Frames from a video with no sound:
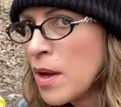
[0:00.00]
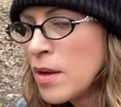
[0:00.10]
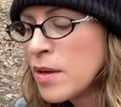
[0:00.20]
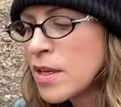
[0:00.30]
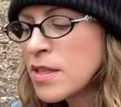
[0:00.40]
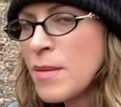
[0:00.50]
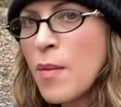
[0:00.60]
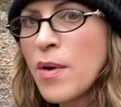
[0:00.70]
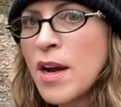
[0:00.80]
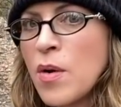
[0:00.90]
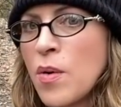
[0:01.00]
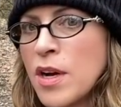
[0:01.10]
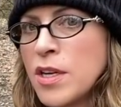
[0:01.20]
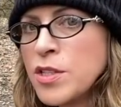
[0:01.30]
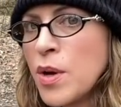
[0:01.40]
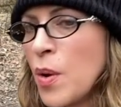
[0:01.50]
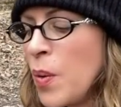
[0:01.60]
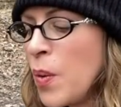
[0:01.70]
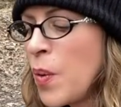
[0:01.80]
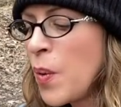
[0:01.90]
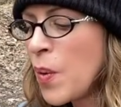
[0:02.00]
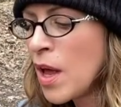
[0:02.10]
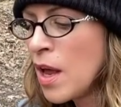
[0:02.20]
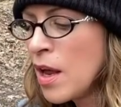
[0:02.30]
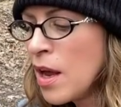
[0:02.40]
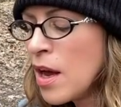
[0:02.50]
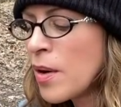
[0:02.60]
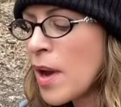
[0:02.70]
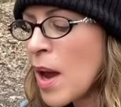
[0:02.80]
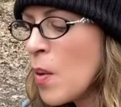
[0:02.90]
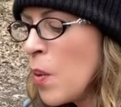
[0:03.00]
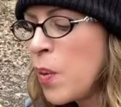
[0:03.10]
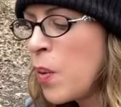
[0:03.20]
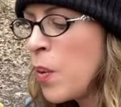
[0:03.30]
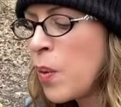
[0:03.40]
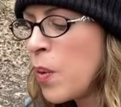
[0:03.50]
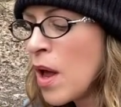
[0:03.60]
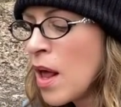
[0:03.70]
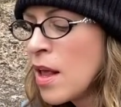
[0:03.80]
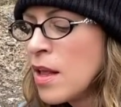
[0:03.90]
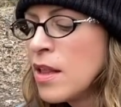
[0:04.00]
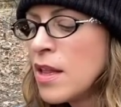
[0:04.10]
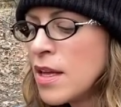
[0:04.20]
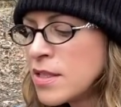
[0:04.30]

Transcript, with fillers: because I'm not wearing orange. Okay, let's